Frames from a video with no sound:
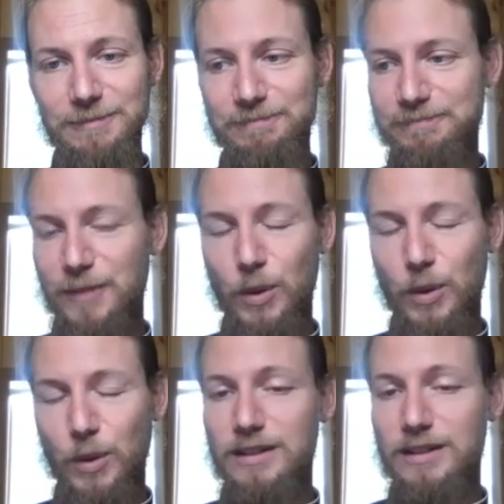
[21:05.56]

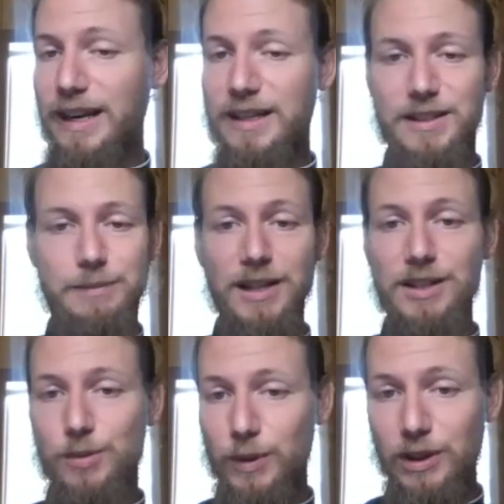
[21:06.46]
what the next
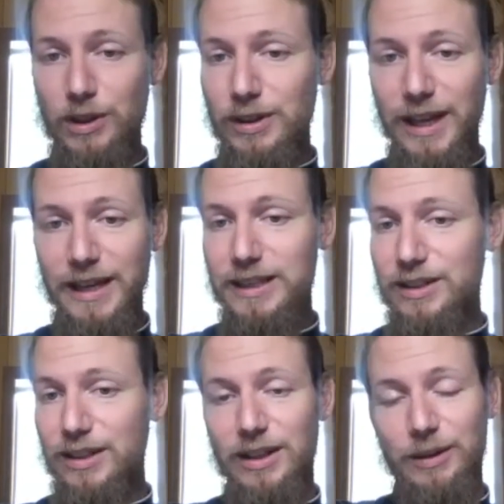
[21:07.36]
months will look like,
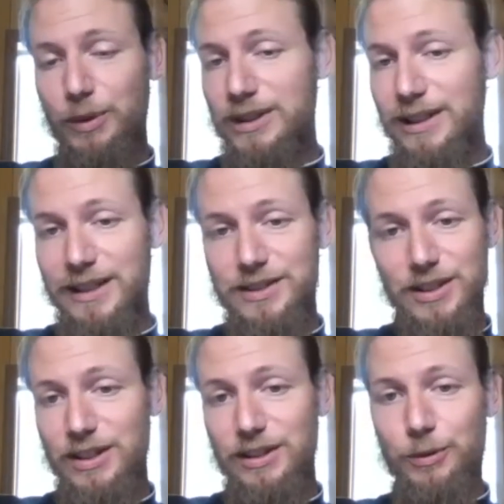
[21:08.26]
what the next
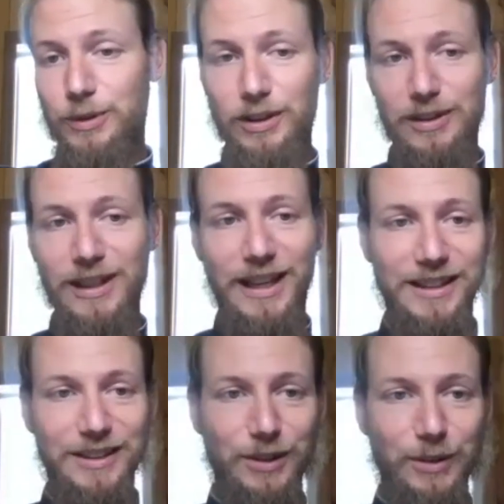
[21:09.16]
year will look like.
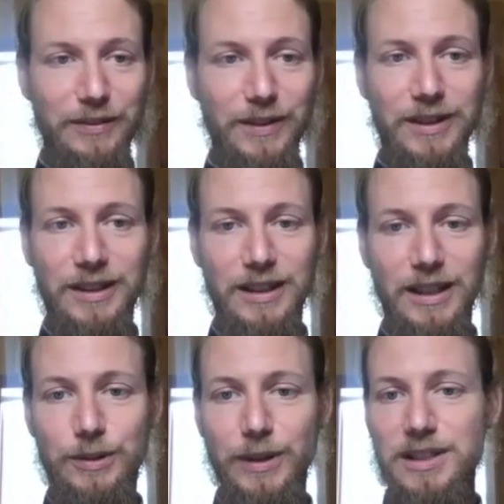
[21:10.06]
We have a
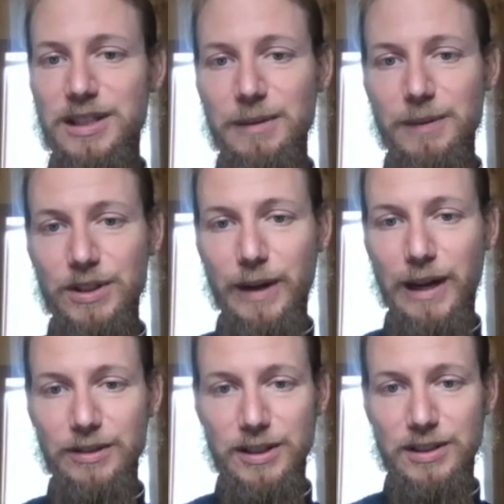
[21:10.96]
great team that
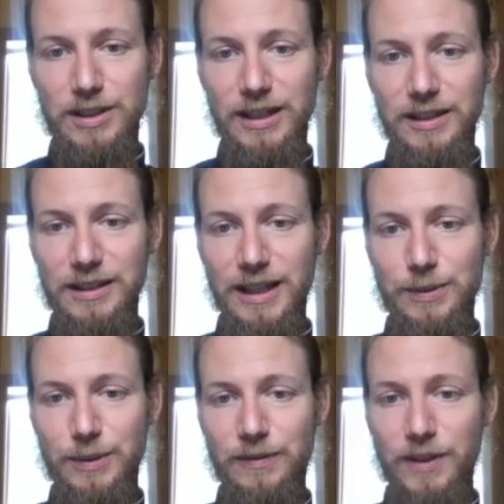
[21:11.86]
surrounds us, and I think that's
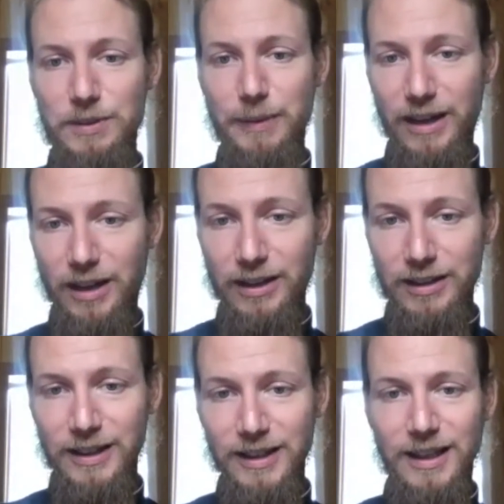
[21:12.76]
what fills my heart
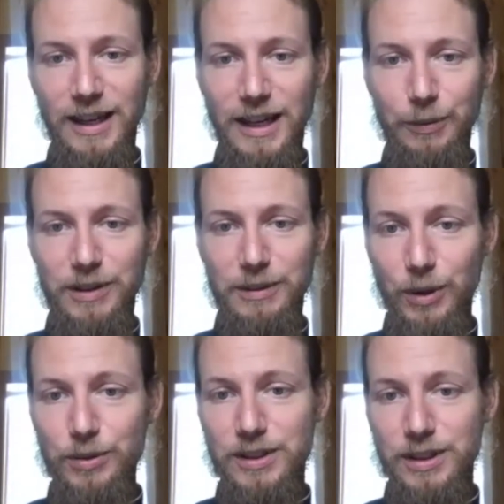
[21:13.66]
with the
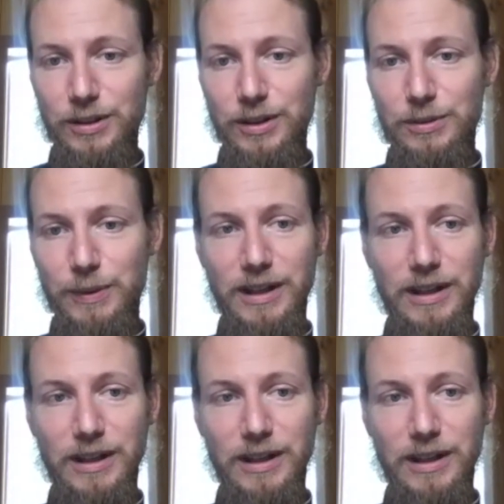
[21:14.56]
most encouragement